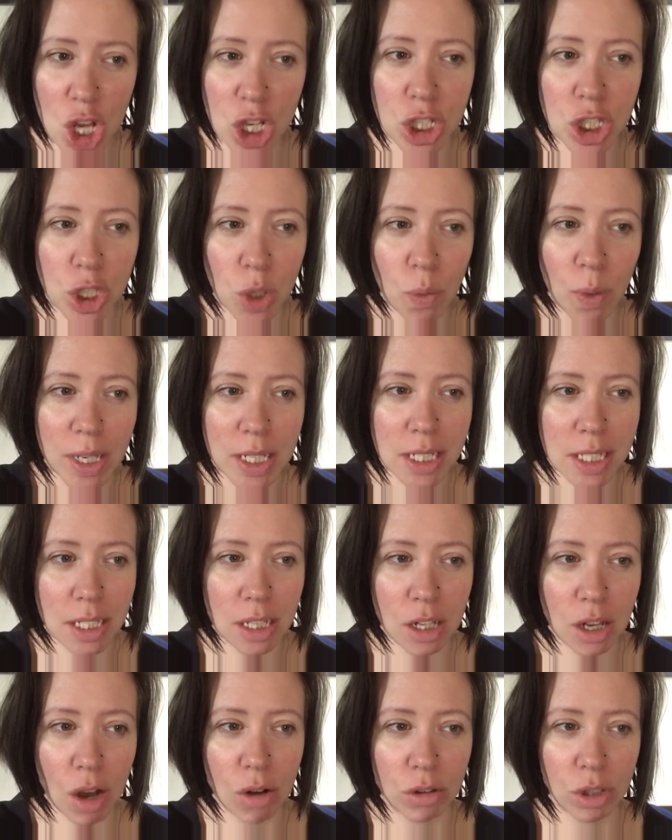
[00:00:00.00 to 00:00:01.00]
So what is
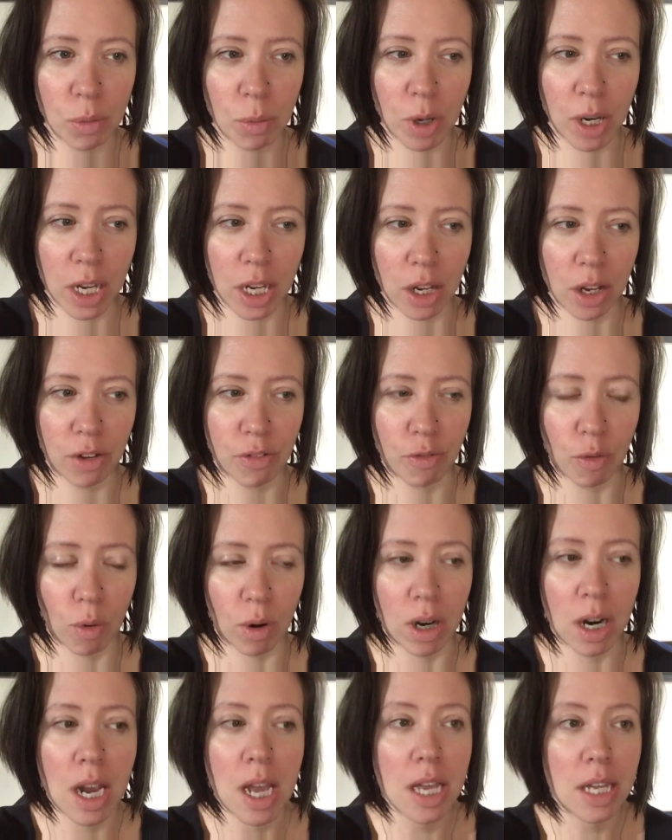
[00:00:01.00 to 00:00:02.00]
silicone lubricant good
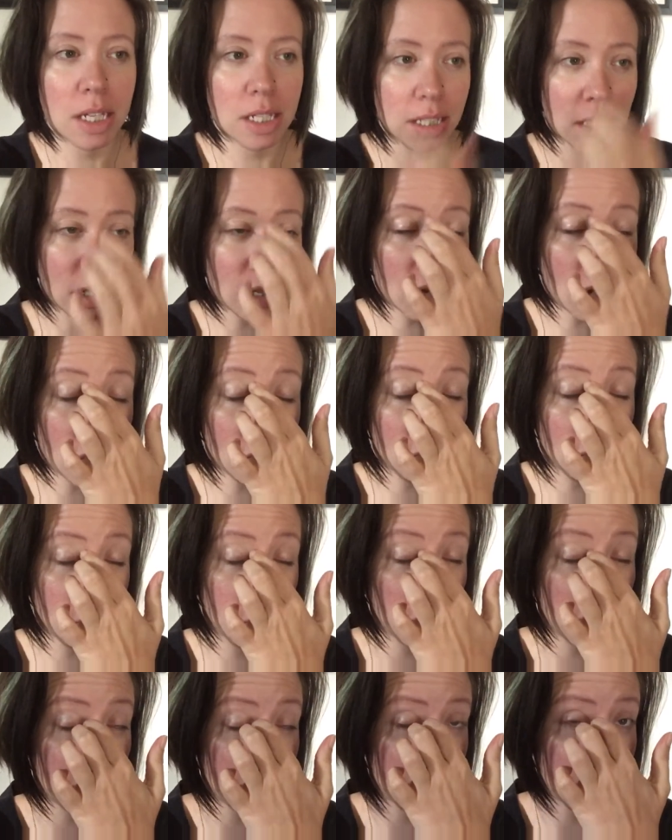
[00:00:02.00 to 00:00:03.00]
for? Silicone
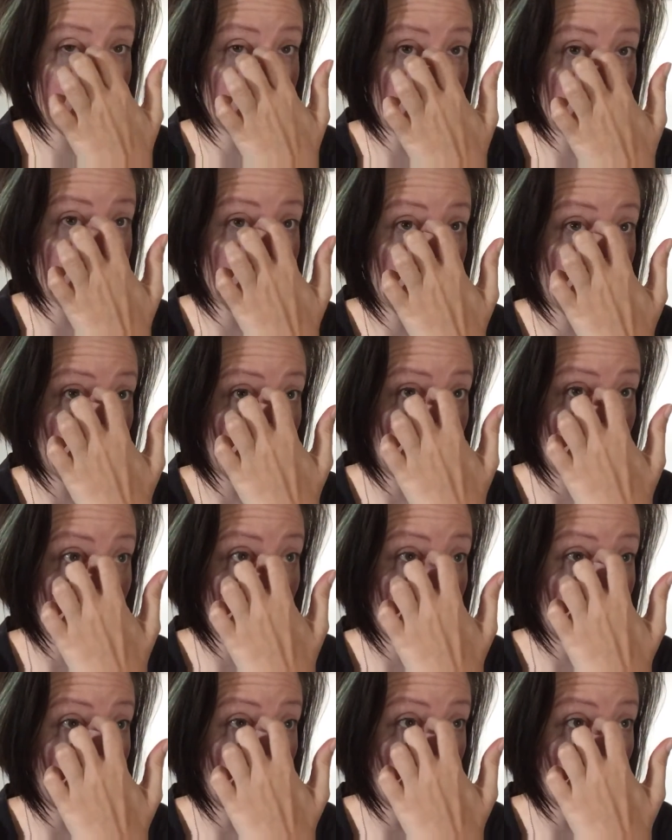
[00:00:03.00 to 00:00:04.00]
lubricant is good
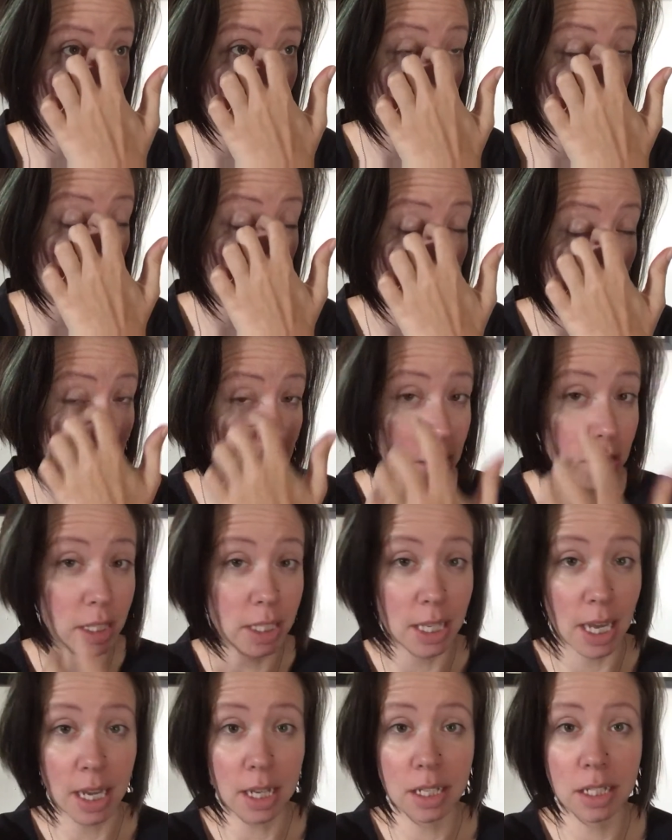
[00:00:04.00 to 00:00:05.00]
for water
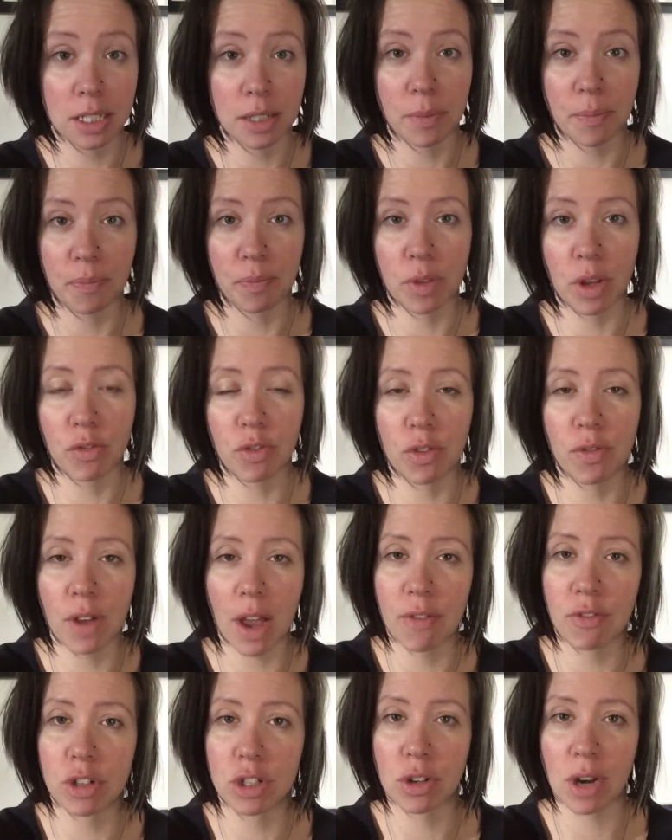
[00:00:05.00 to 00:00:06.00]
sex. If you've
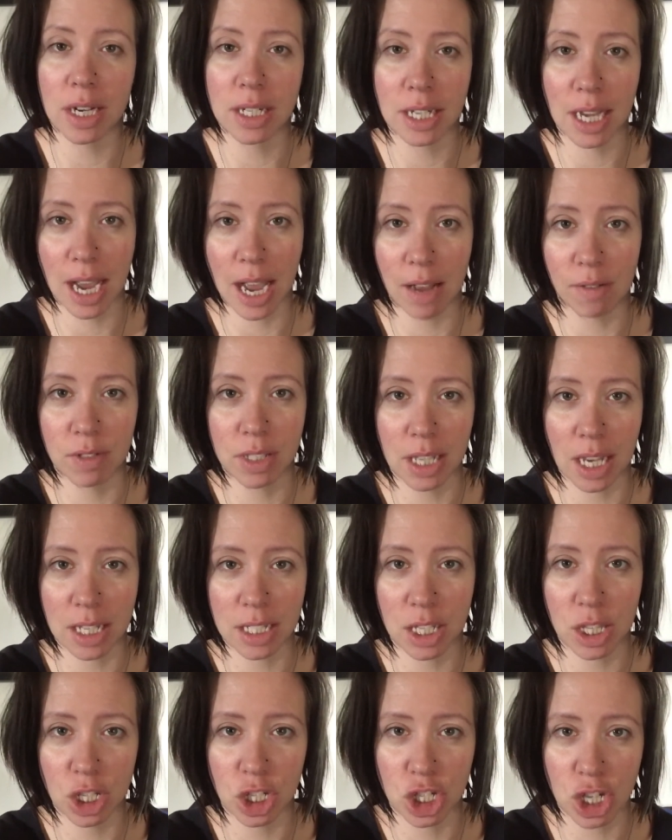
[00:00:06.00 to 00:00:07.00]
ever tried to have
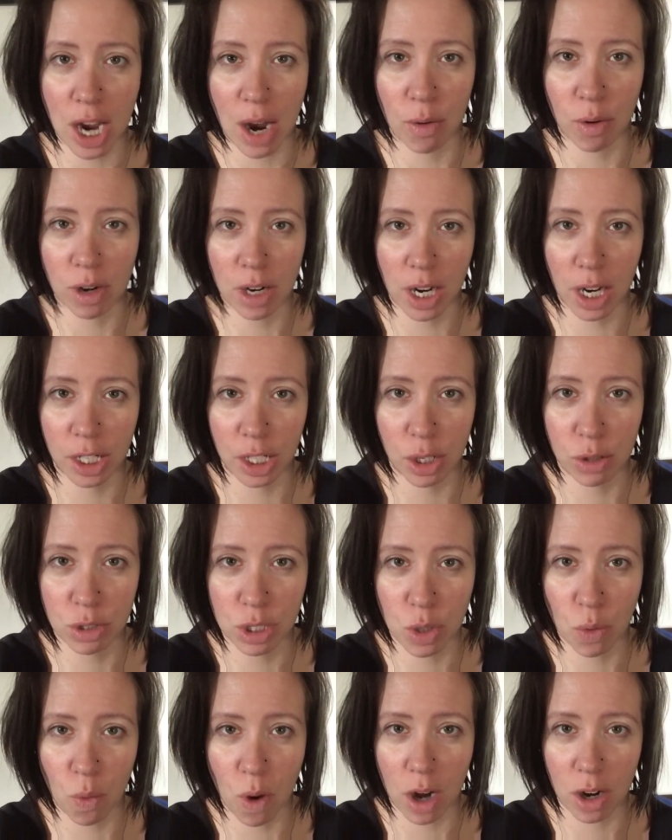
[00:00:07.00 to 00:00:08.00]
sex in the shower and use
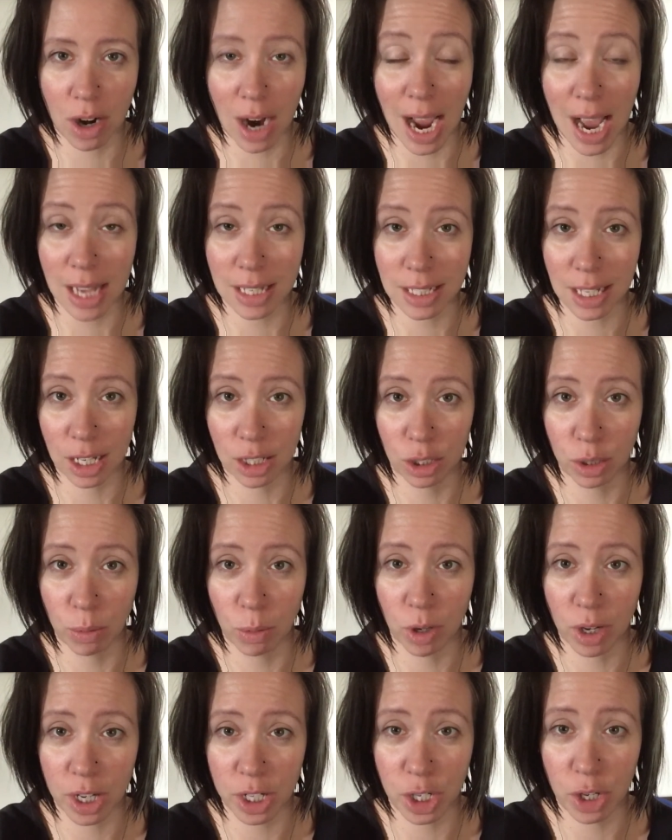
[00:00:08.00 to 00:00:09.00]
the water as a
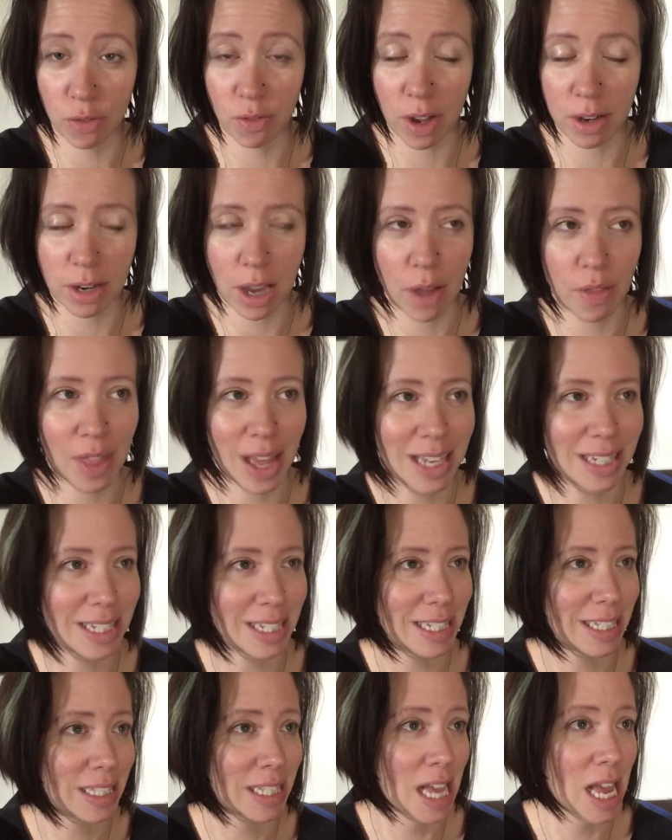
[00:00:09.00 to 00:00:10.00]
lubricant, you found out that
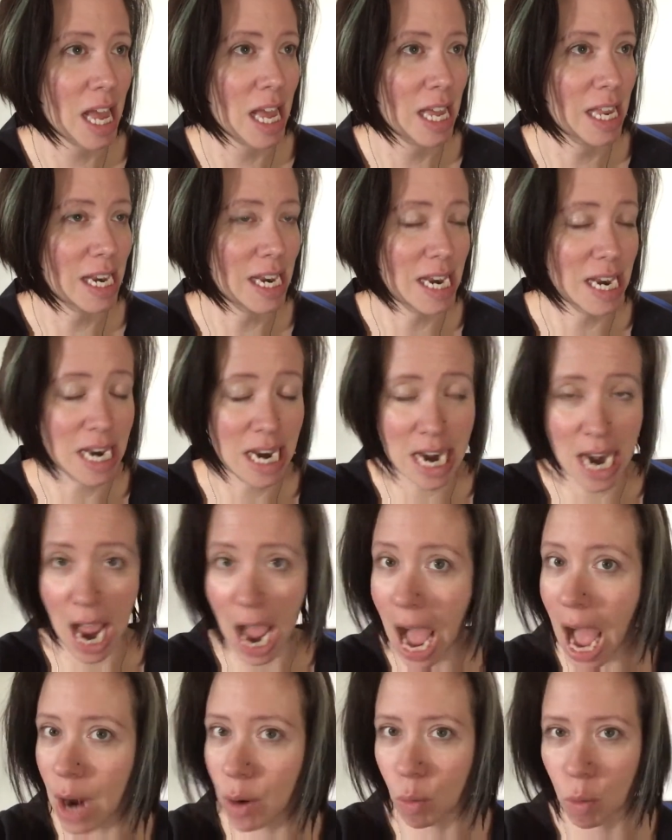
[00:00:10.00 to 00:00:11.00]
does
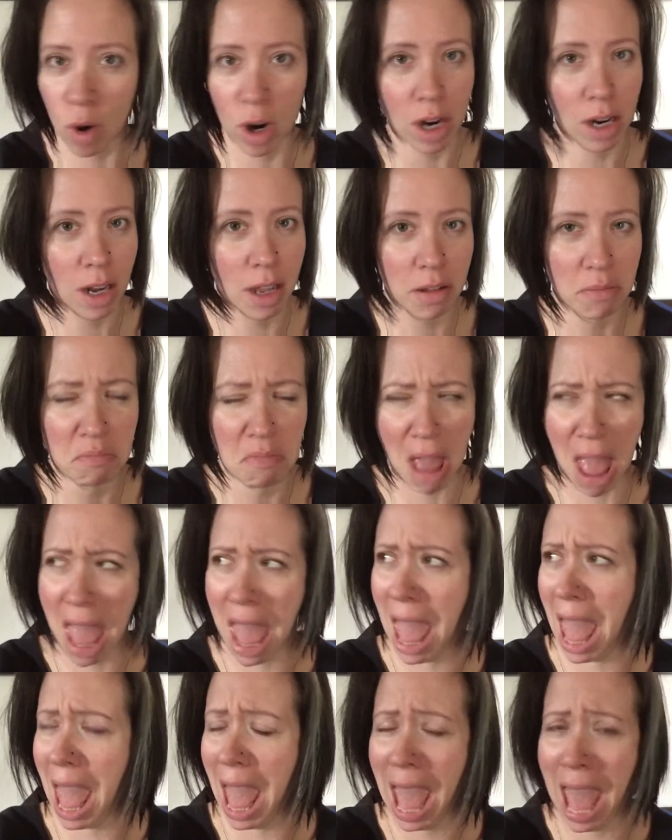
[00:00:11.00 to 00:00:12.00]
not work
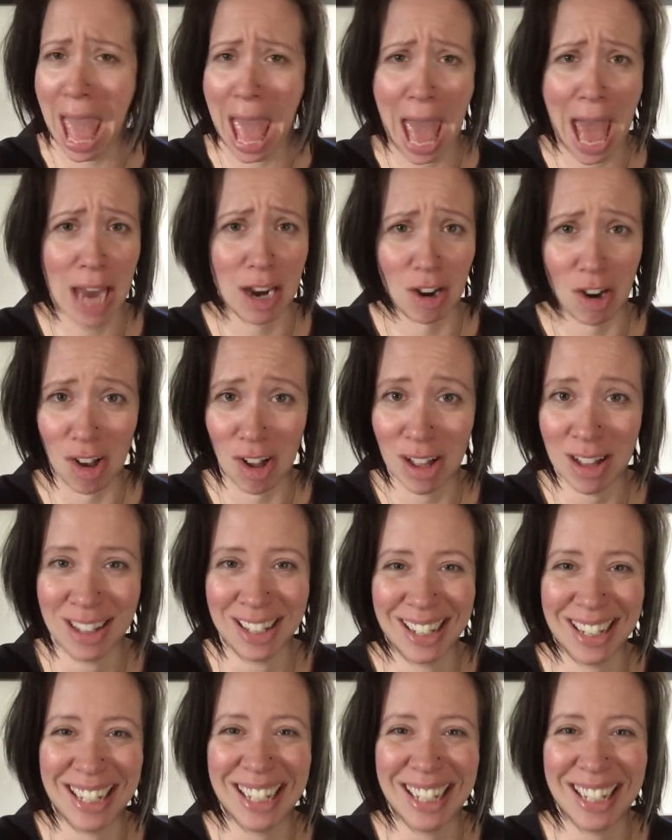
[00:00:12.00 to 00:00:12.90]
at all.